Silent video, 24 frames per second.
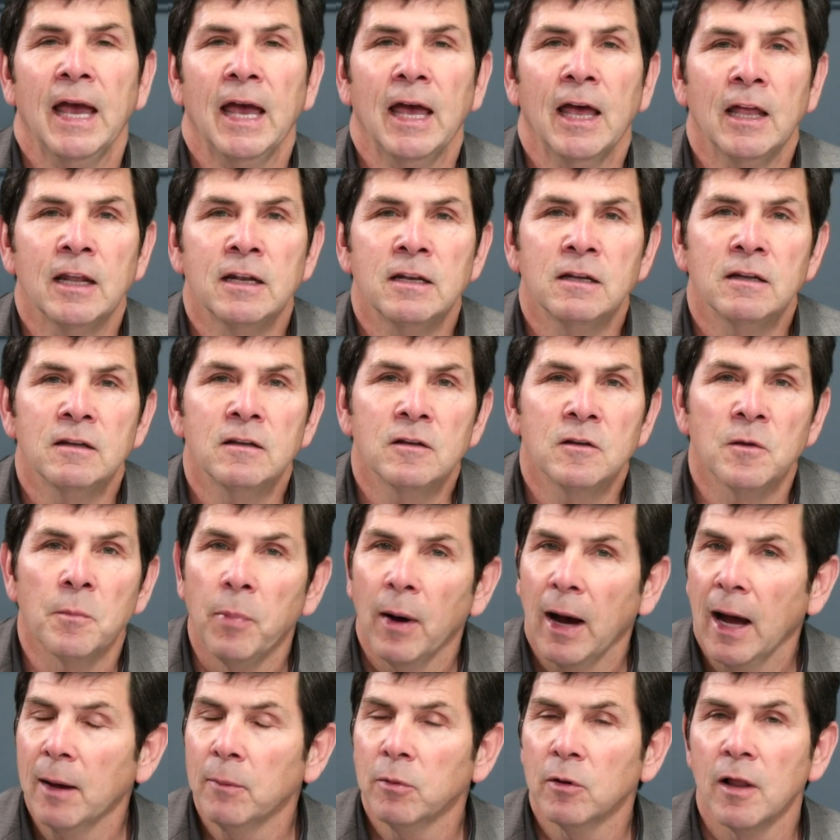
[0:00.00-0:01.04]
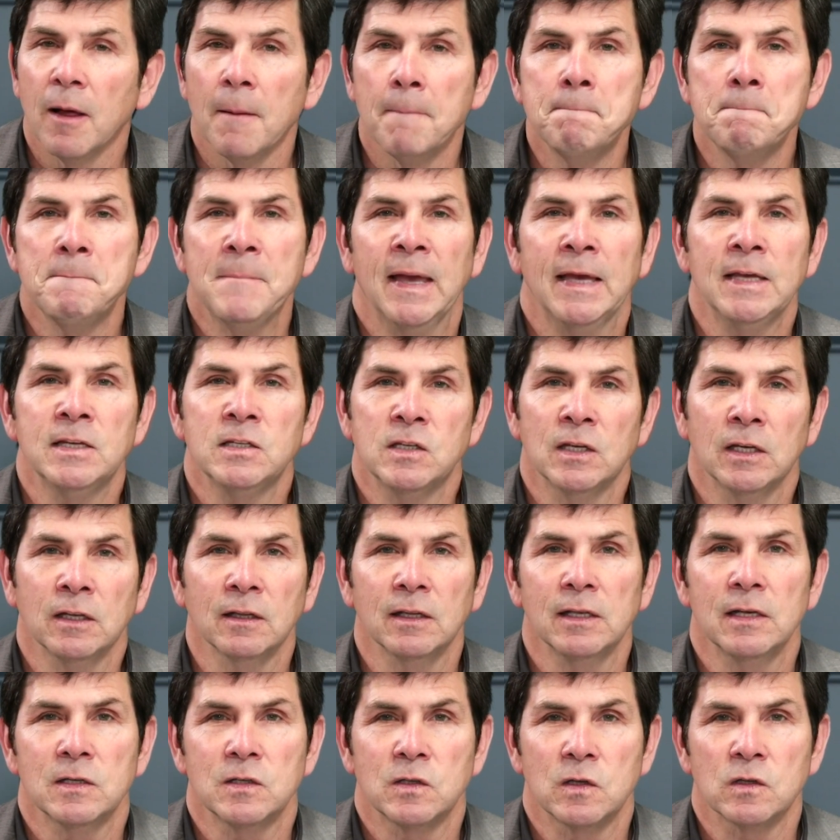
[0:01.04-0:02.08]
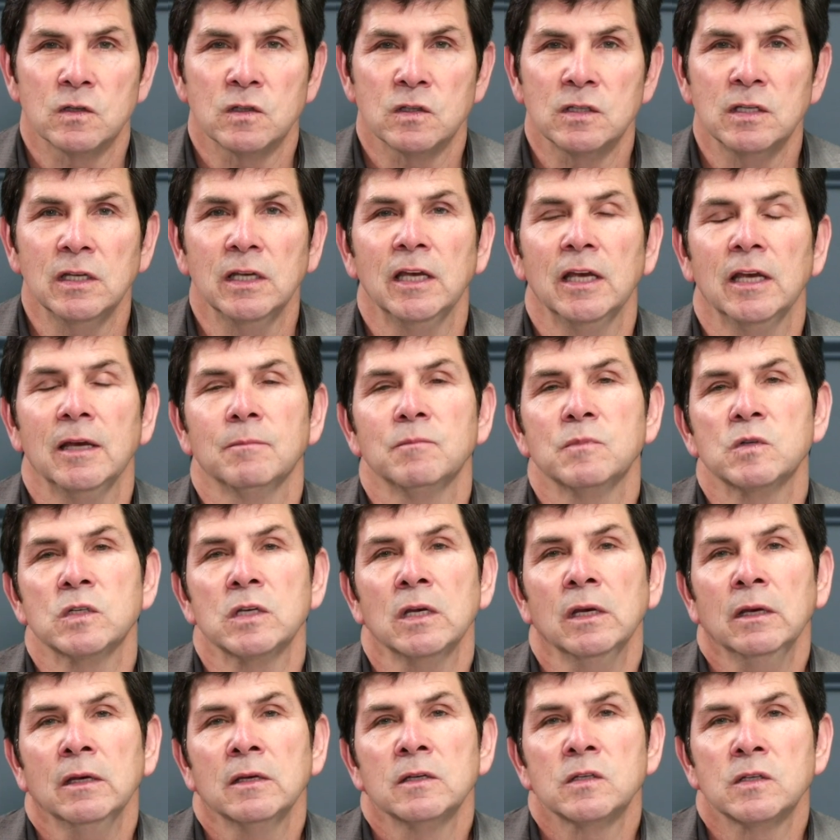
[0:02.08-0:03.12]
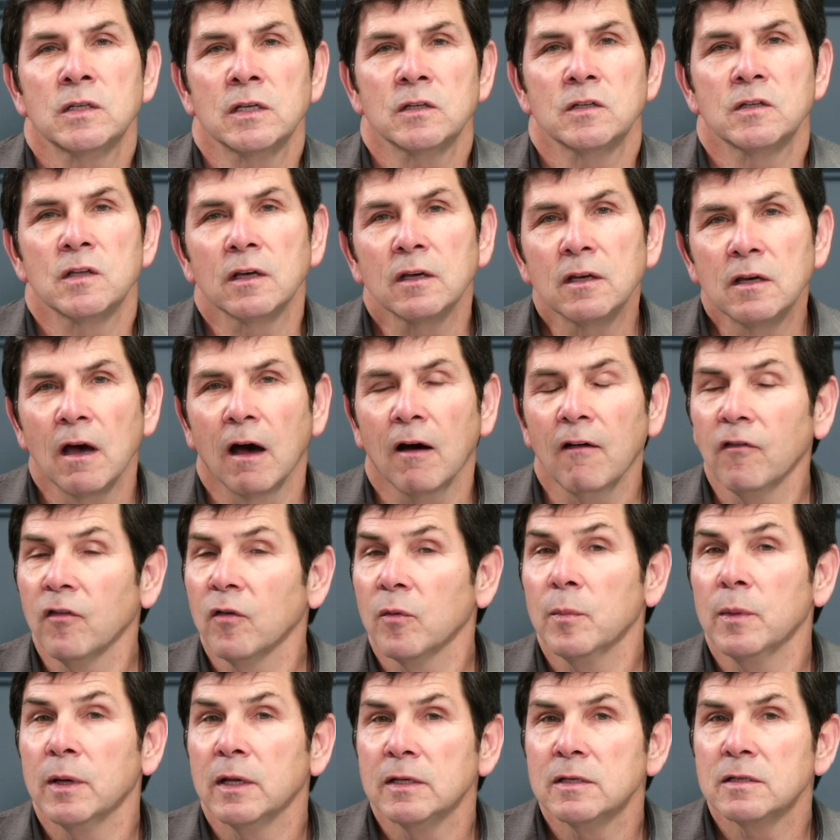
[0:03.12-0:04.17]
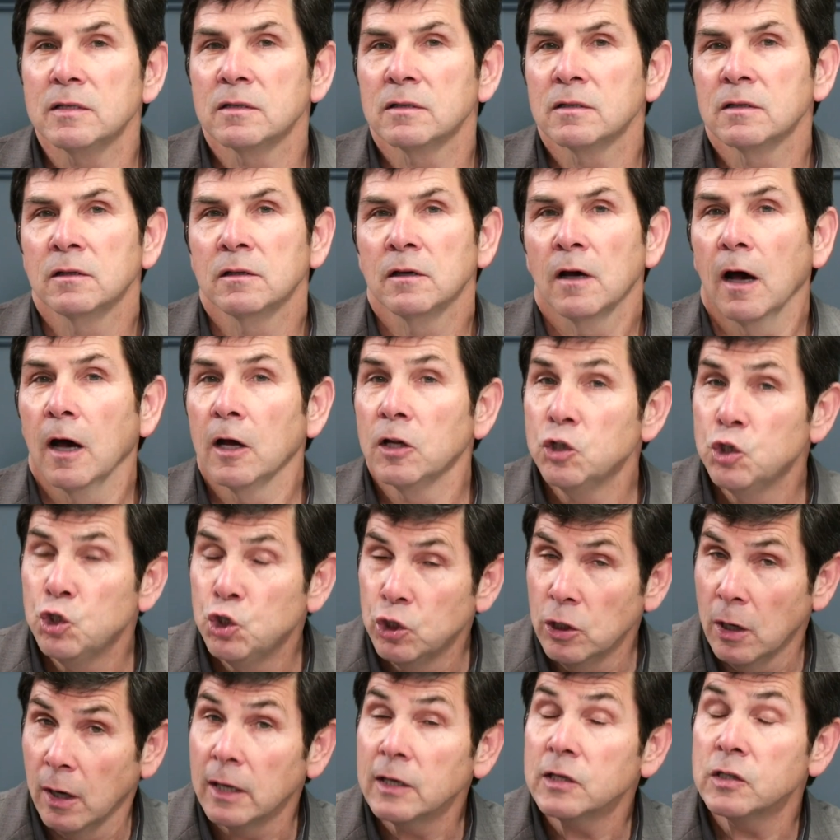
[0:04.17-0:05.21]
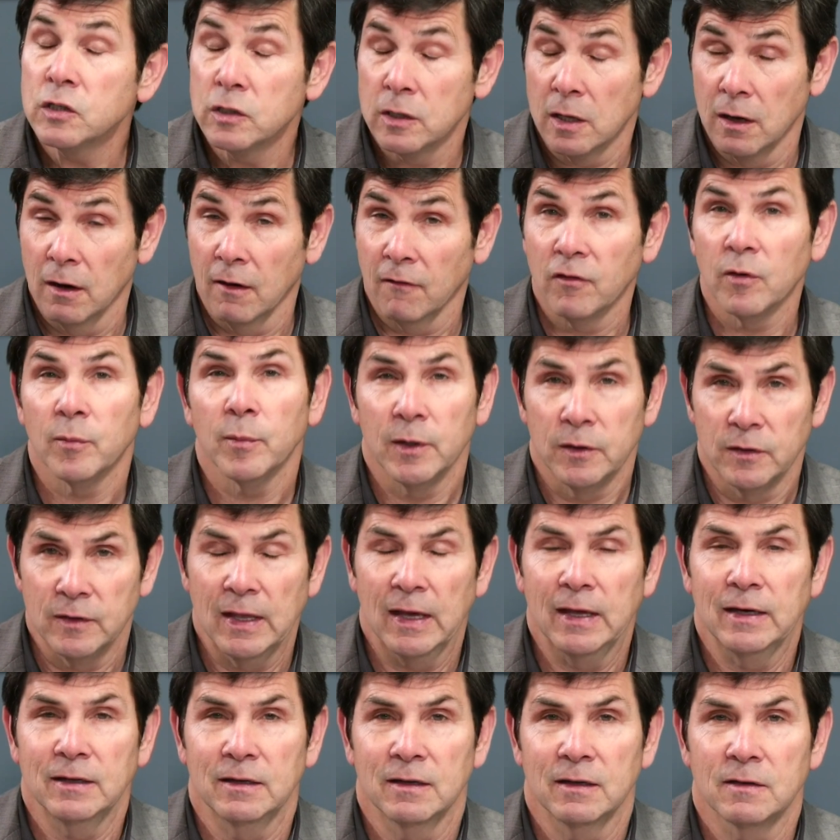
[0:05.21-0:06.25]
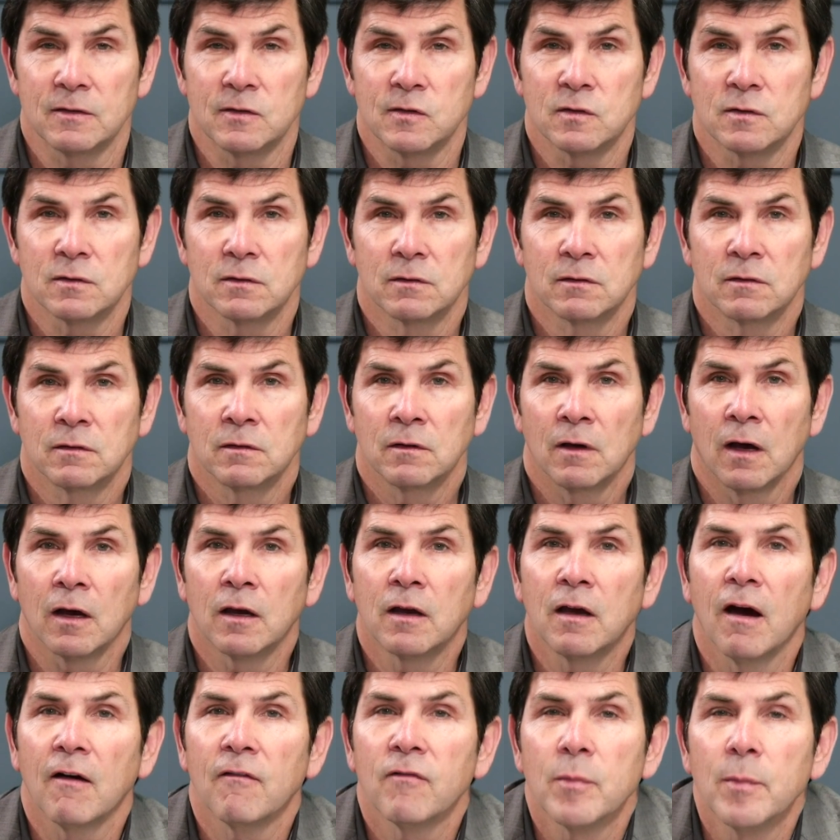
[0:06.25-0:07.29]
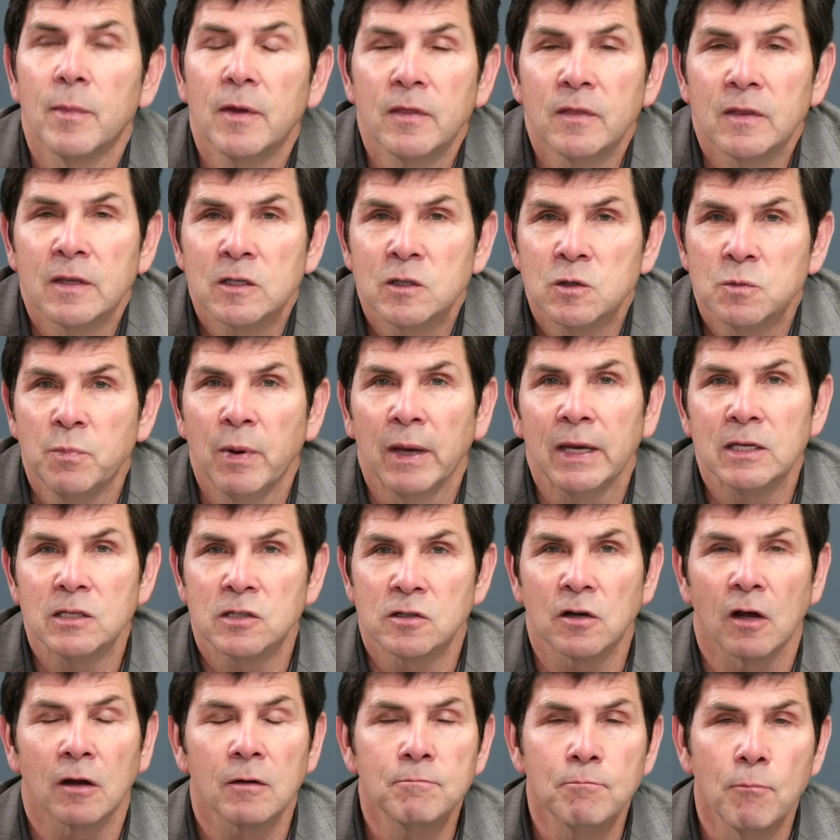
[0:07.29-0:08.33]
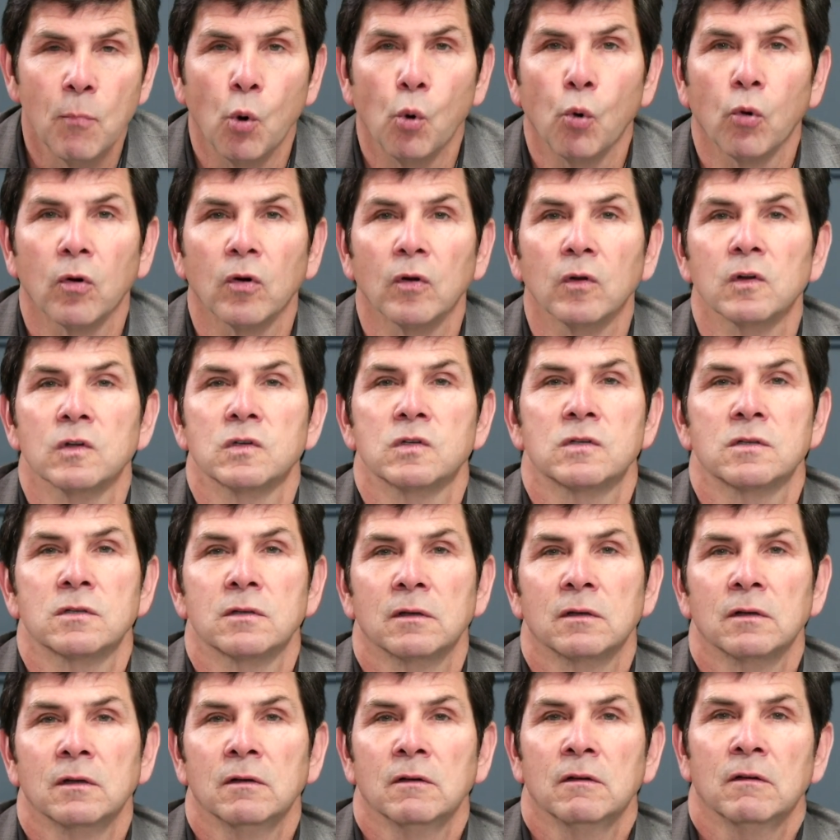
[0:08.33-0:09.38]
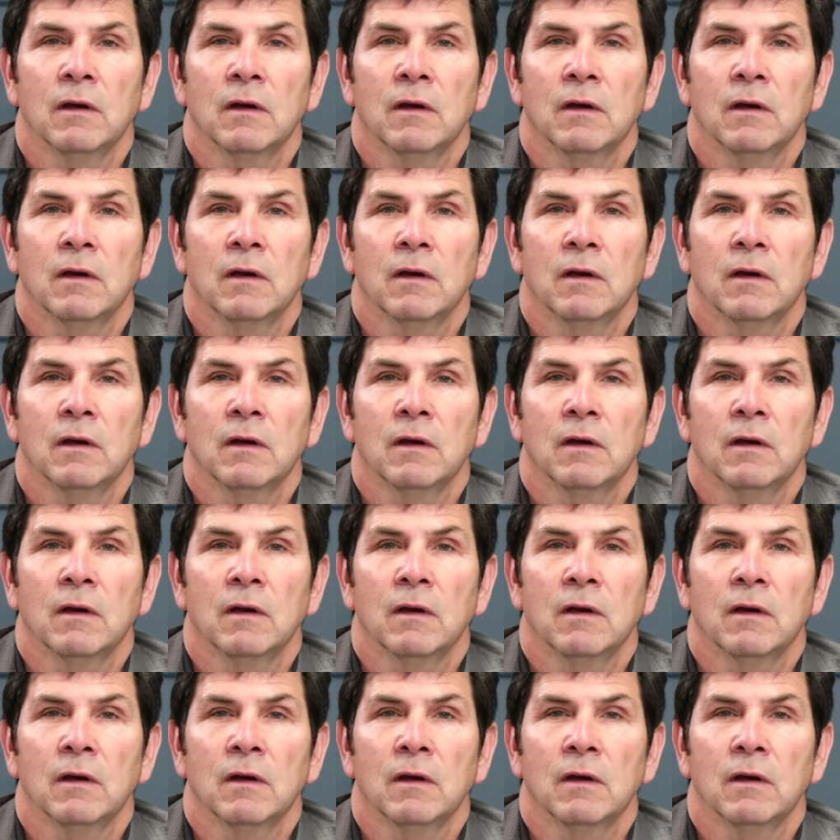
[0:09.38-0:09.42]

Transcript: And the Bible, amazingly as it seems, says the government, a just government that is, a government that's based on morals